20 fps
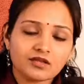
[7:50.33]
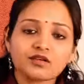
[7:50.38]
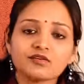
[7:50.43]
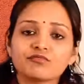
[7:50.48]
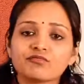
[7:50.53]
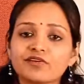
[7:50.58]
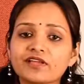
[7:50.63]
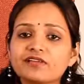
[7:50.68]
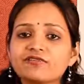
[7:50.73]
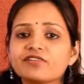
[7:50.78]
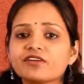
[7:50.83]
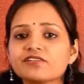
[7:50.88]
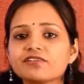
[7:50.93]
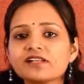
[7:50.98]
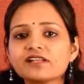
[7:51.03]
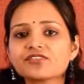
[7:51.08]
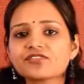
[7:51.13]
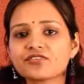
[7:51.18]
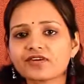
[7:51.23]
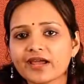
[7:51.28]
when we
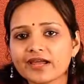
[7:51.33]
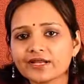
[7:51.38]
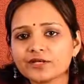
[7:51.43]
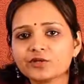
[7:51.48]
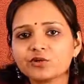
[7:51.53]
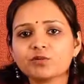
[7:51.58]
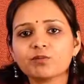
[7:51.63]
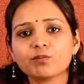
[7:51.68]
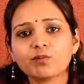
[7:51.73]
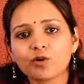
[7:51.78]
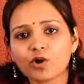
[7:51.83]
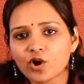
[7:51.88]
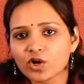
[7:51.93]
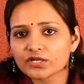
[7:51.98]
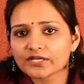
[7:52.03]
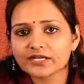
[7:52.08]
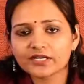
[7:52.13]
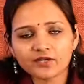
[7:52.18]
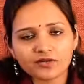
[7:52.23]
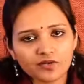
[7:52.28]
will try to
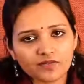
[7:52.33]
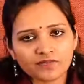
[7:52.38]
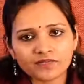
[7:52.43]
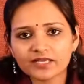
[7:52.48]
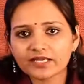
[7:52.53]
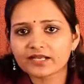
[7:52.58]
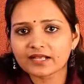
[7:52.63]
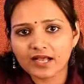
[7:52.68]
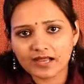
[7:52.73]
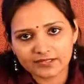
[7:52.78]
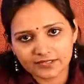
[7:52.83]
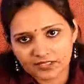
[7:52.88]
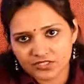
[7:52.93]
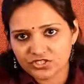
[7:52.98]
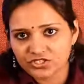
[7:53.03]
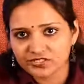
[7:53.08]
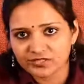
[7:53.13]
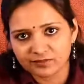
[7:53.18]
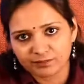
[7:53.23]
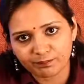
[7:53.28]
plot it on the
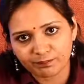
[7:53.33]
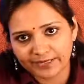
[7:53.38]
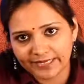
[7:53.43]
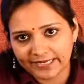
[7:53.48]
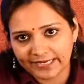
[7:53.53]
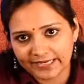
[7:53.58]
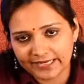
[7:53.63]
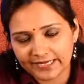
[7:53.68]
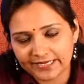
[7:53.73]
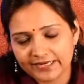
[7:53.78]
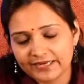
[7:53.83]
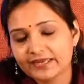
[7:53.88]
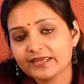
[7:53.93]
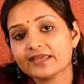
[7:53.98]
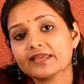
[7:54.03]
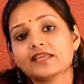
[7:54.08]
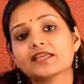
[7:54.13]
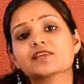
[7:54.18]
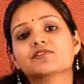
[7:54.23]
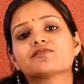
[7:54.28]
Cartesian plane,
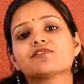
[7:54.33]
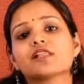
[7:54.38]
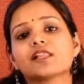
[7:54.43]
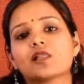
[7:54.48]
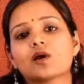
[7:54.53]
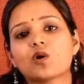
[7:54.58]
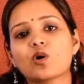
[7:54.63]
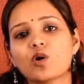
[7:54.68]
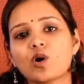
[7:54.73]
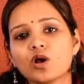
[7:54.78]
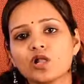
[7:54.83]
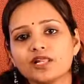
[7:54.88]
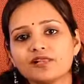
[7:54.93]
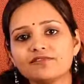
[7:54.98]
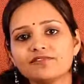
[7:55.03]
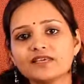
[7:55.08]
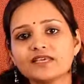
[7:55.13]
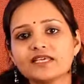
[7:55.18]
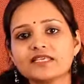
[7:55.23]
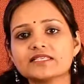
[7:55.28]
it will
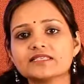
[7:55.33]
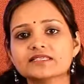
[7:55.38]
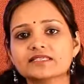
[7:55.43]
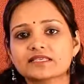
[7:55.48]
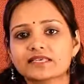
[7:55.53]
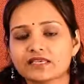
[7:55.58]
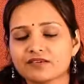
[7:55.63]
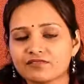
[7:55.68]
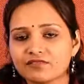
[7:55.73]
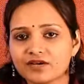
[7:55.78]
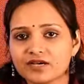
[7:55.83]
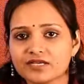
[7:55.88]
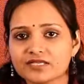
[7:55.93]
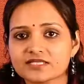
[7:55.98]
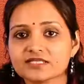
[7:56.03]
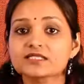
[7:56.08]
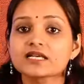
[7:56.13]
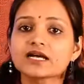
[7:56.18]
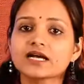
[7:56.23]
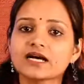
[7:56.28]
always give
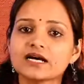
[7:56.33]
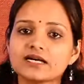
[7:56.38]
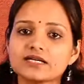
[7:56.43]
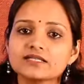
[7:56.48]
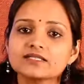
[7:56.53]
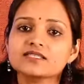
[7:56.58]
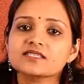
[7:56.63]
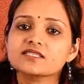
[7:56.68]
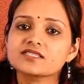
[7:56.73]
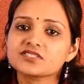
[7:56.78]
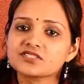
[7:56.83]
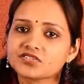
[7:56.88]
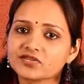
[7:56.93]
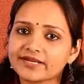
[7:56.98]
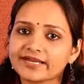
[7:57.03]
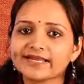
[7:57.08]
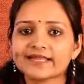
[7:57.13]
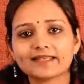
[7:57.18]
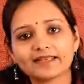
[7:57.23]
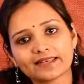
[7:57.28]
us a
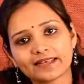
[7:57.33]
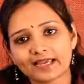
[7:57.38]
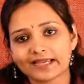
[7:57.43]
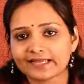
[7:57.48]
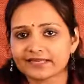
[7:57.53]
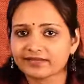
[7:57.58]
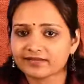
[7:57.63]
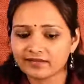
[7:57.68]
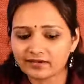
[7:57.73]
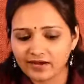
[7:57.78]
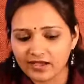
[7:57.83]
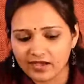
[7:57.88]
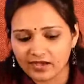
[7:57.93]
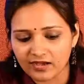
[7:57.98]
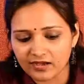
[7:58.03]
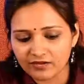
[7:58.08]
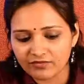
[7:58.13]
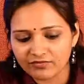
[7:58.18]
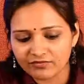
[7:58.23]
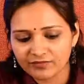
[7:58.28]
straight line
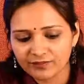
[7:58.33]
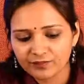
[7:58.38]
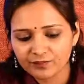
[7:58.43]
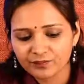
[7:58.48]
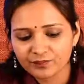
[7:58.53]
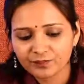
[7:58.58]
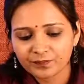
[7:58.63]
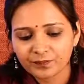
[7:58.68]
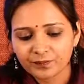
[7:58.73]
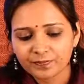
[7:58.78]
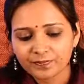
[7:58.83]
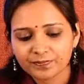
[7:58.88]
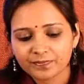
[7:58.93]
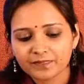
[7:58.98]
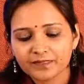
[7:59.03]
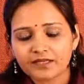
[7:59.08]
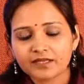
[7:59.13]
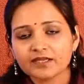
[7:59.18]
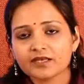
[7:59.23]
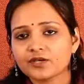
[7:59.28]
graph,
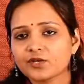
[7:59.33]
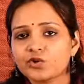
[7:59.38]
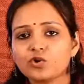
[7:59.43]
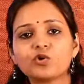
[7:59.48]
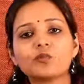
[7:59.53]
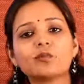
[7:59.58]
no